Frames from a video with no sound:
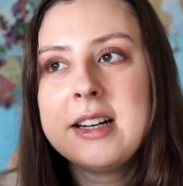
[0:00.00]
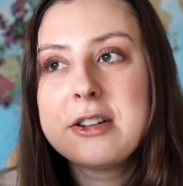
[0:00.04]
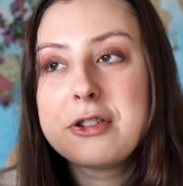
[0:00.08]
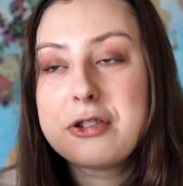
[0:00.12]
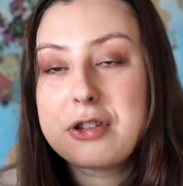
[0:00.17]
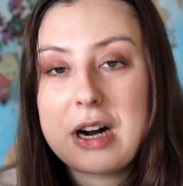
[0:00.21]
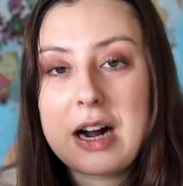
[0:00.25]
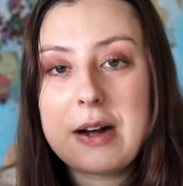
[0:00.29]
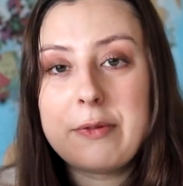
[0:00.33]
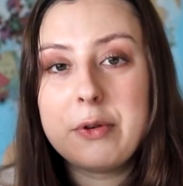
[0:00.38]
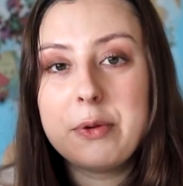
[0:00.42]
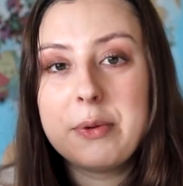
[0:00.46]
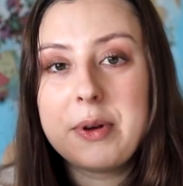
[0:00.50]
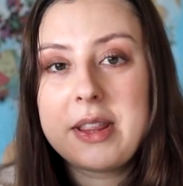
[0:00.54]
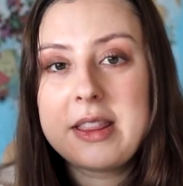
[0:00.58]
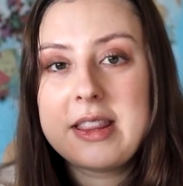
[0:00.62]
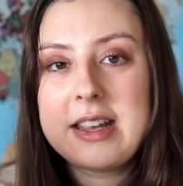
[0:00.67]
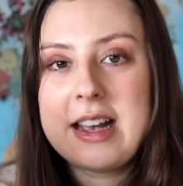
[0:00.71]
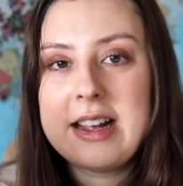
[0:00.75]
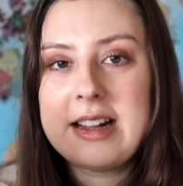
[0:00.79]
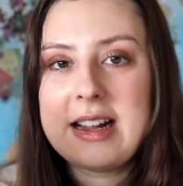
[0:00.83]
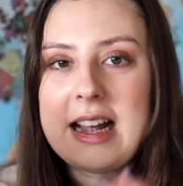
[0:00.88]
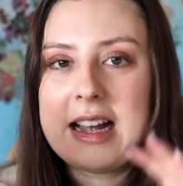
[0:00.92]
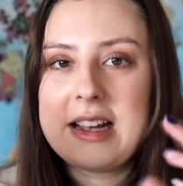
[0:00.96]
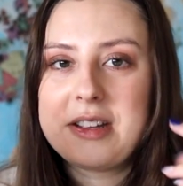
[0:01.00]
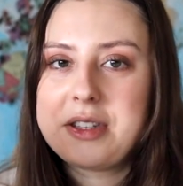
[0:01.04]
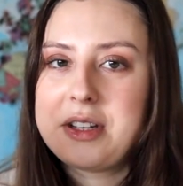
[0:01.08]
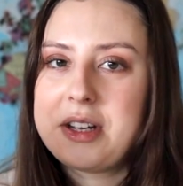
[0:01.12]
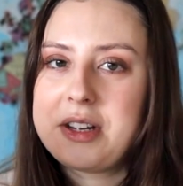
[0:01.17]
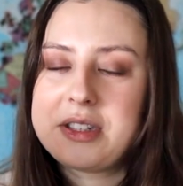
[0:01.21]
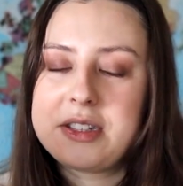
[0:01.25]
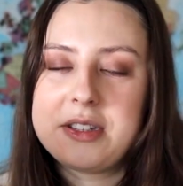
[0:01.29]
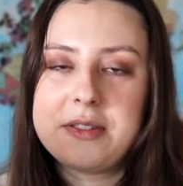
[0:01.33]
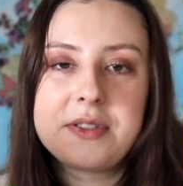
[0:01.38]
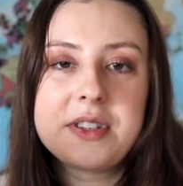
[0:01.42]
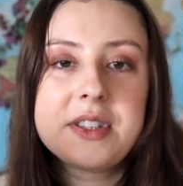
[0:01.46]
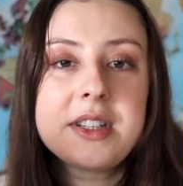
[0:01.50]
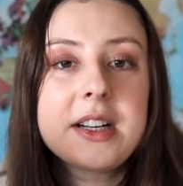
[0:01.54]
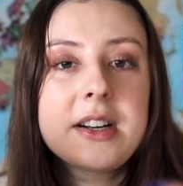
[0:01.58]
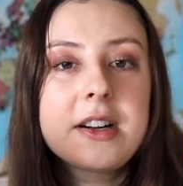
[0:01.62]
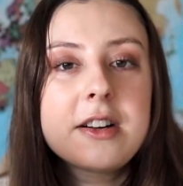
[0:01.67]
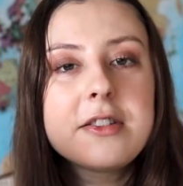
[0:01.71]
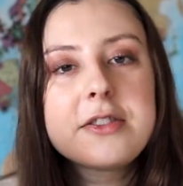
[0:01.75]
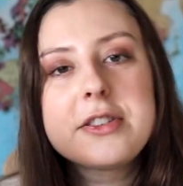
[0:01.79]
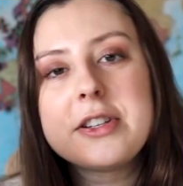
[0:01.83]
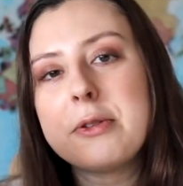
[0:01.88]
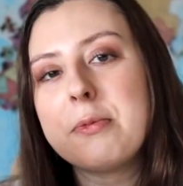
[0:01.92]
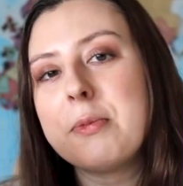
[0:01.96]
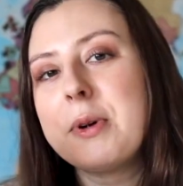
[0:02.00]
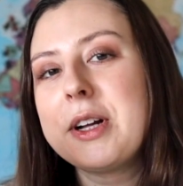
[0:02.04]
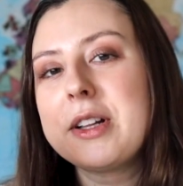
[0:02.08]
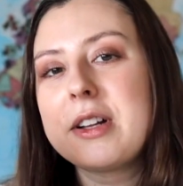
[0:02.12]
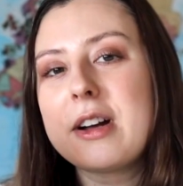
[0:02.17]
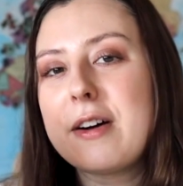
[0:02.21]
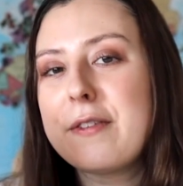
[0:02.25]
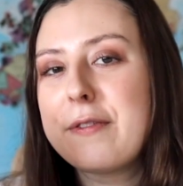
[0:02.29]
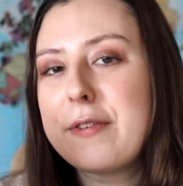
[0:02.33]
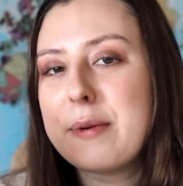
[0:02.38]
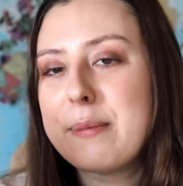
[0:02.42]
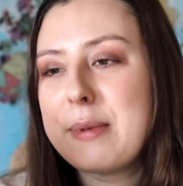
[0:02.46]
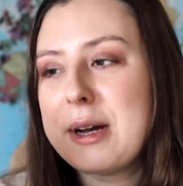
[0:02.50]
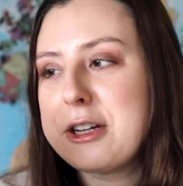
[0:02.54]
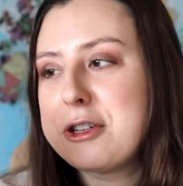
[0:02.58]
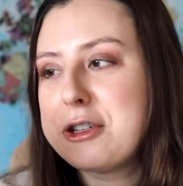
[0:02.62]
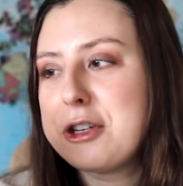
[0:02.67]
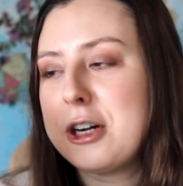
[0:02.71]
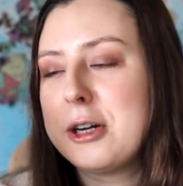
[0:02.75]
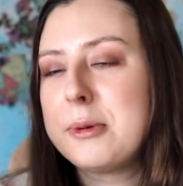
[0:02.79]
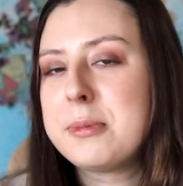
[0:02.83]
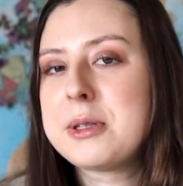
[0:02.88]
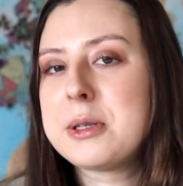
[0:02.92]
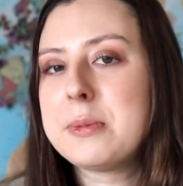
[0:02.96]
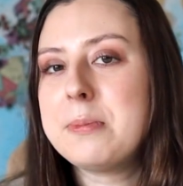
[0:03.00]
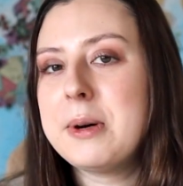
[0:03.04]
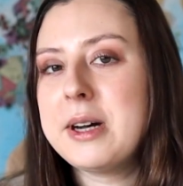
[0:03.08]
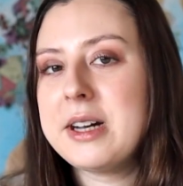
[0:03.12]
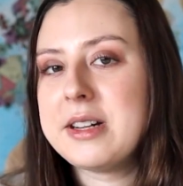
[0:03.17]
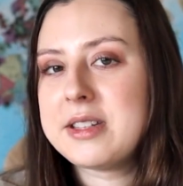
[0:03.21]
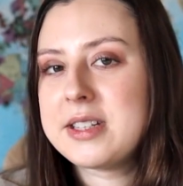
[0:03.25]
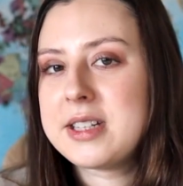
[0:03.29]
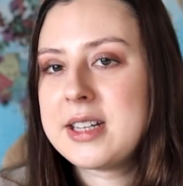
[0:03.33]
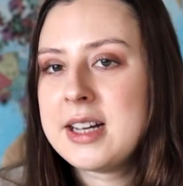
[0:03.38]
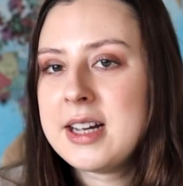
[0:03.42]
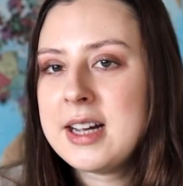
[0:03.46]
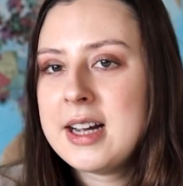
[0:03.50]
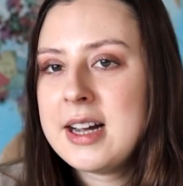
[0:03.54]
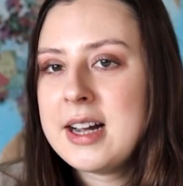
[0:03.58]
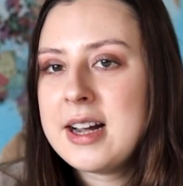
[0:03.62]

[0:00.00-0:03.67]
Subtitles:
travel with it, and it has lots of stickers and whatnot for my trips, but